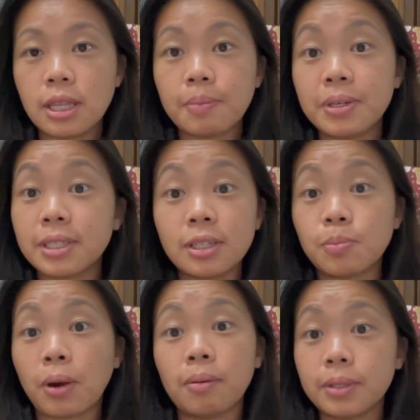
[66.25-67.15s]
That being said, you
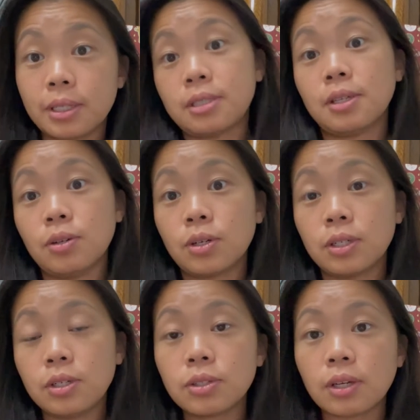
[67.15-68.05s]
probably still
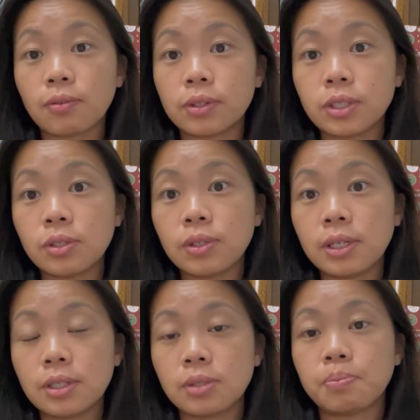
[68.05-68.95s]
could use it for
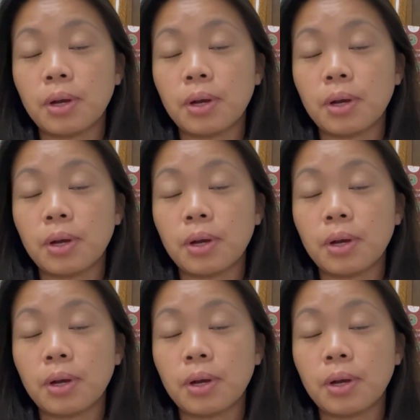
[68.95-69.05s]
2Ds,